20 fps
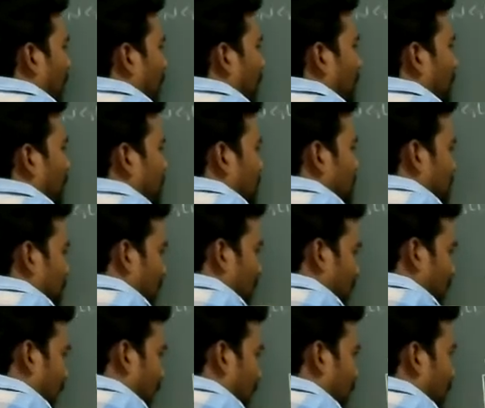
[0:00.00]
this is
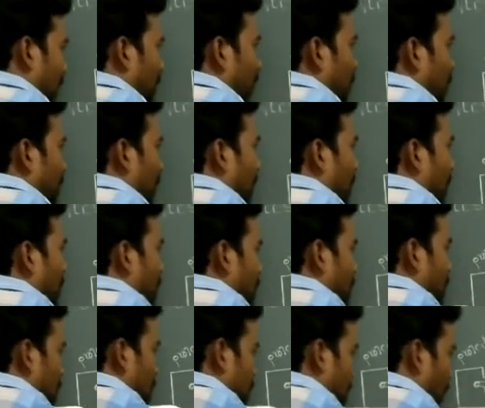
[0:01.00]
screen. You think this
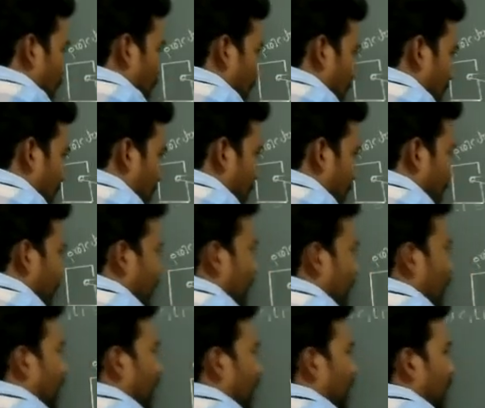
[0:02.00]
is screen.
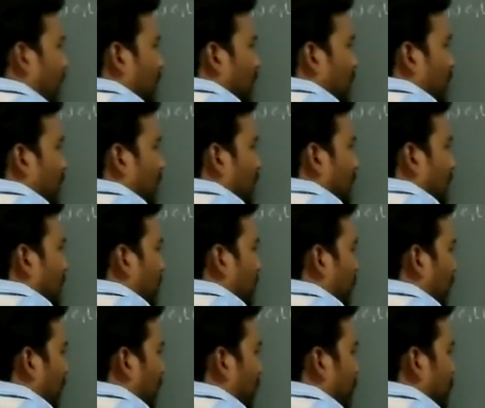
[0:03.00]
You
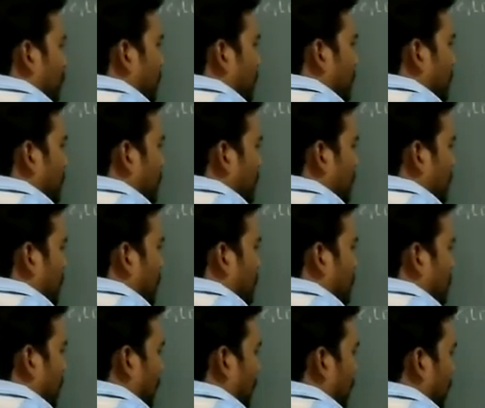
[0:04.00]
can assume this is the
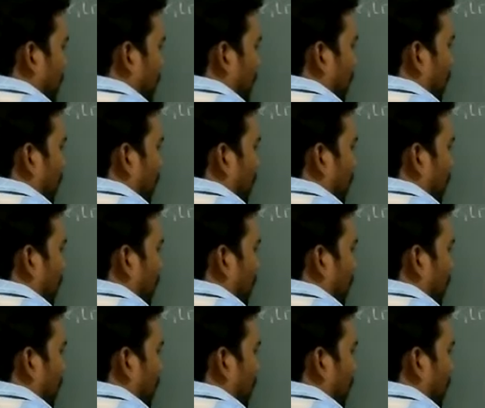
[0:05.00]
screen.